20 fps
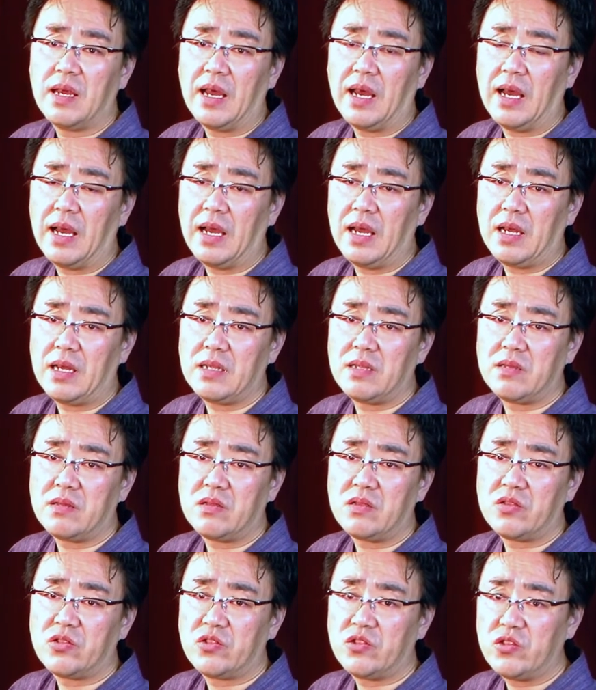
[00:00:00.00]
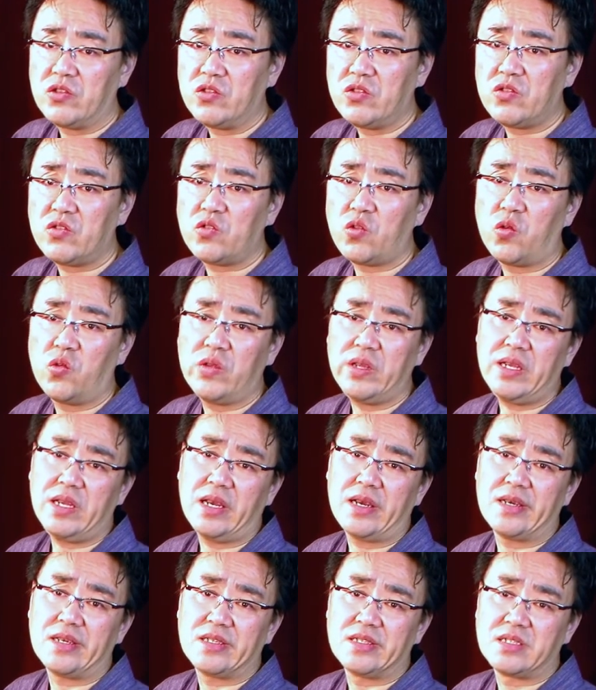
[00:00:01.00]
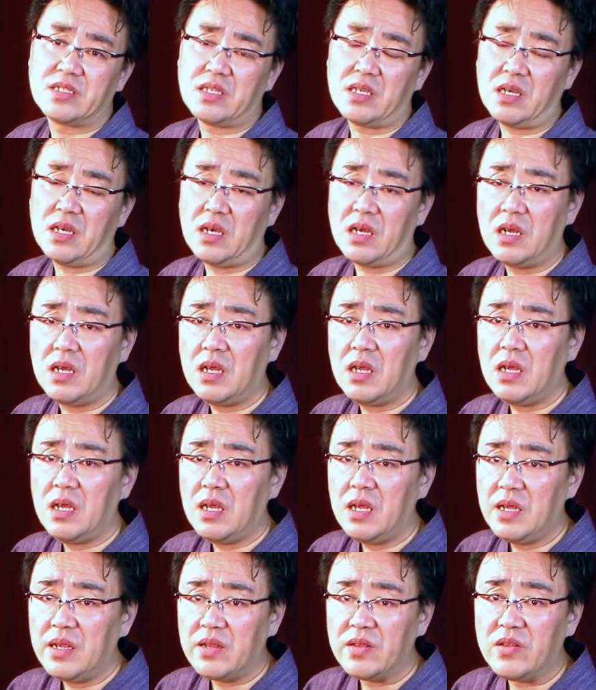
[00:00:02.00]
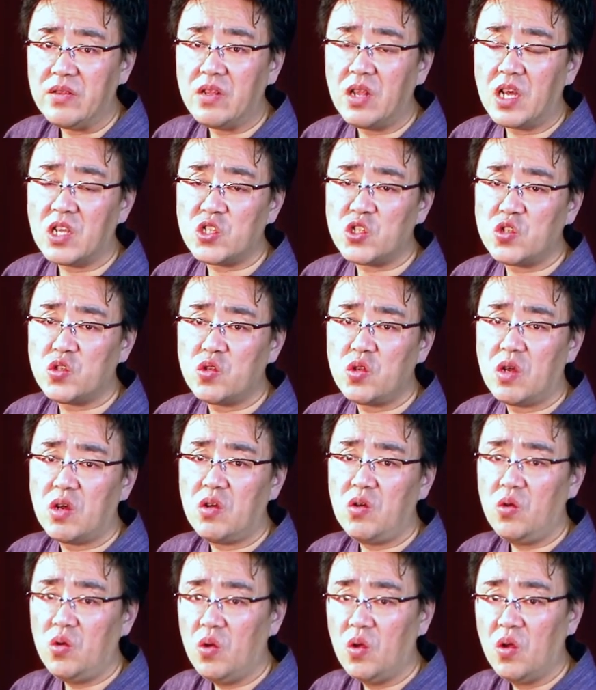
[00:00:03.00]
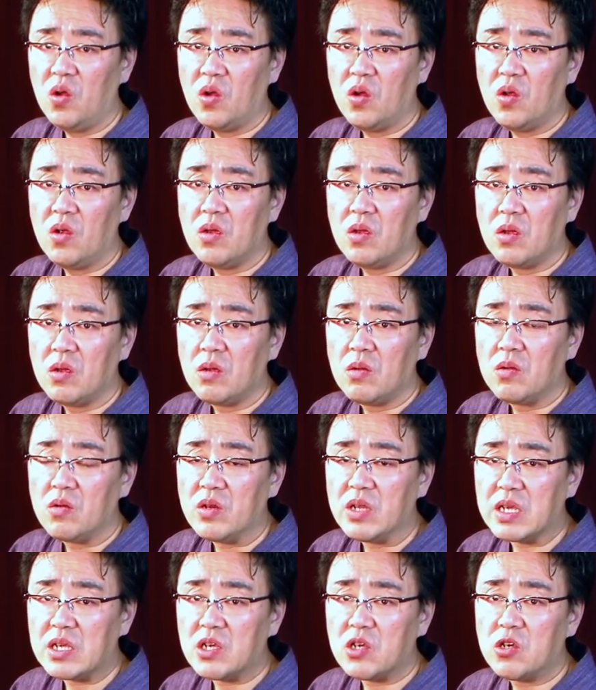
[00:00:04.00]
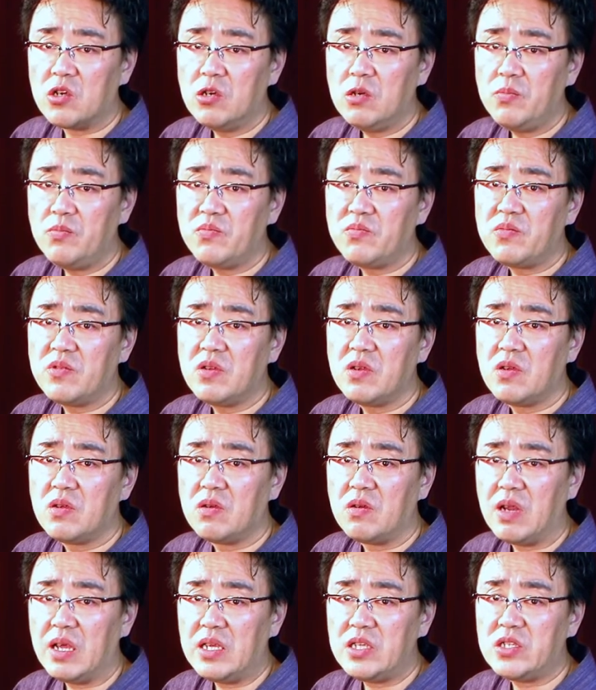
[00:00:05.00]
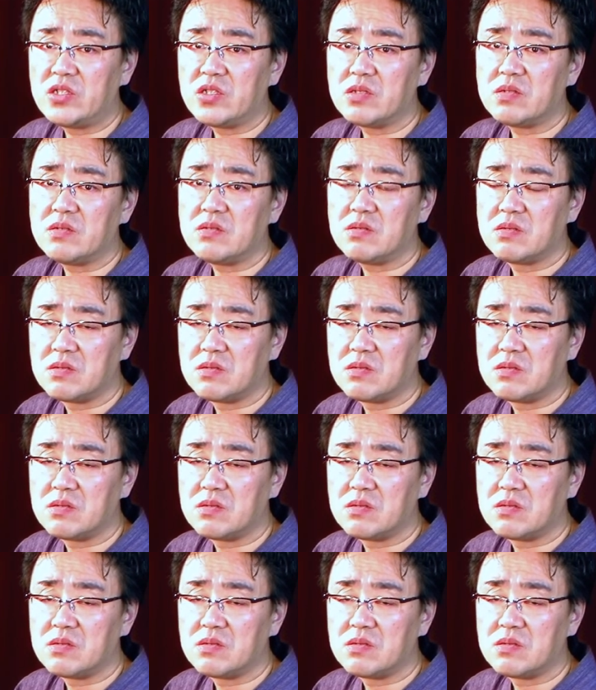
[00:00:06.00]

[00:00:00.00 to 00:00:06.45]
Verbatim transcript: and to trigger the natural recuperation